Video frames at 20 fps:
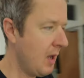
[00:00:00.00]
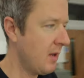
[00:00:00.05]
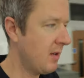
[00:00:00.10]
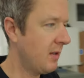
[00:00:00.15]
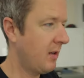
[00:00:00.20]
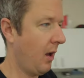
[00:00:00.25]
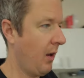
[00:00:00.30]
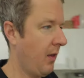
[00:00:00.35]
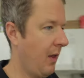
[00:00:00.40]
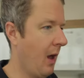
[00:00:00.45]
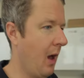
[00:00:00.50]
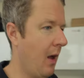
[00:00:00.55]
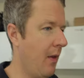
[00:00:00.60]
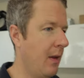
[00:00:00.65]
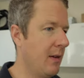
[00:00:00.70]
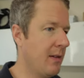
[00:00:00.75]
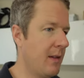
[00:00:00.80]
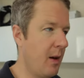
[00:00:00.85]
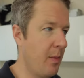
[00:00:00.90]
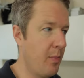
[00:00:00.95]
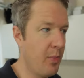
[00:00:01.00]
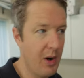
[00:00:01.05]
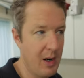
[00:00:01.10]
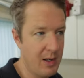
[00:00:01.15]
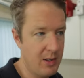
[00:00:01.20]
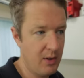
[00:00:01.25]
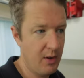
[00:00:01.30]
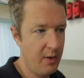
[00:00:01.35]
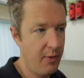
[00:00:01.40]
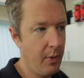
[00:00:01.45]
so that there's no
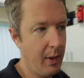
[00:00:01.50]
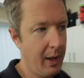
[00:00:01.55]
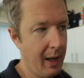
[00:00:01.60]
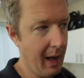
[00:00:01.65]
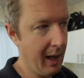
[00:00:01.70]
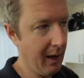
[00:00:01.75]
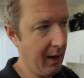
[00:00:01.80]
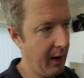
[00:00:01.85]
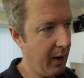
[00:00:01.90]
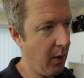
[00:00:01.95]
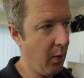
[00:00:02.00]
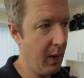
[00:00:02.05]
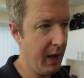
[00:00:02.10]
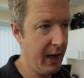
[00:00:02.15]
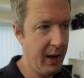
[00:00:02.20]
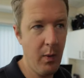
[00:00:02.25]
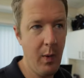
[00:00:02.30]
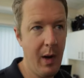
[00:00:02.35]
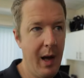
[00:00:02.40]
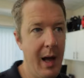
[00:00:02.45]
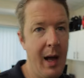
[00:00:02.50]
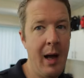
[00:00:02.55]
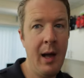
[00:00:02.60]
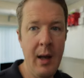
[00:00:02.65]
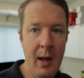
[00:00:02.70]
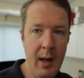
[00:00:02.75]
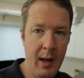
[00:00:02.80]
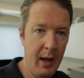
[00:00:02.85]
pressure if we get like a week where